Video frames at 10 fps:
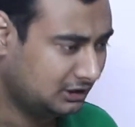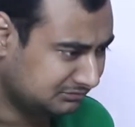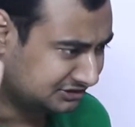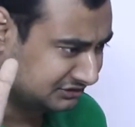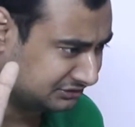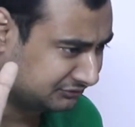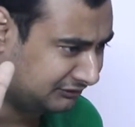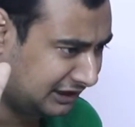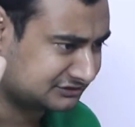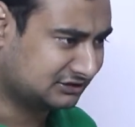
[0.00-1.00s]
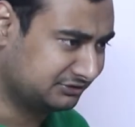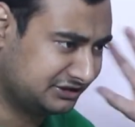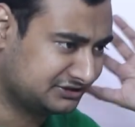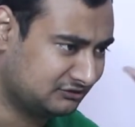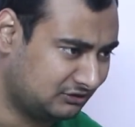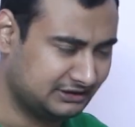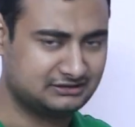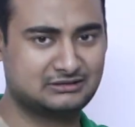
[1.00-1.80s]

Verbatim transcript: i'm listening to flat sound in this uh,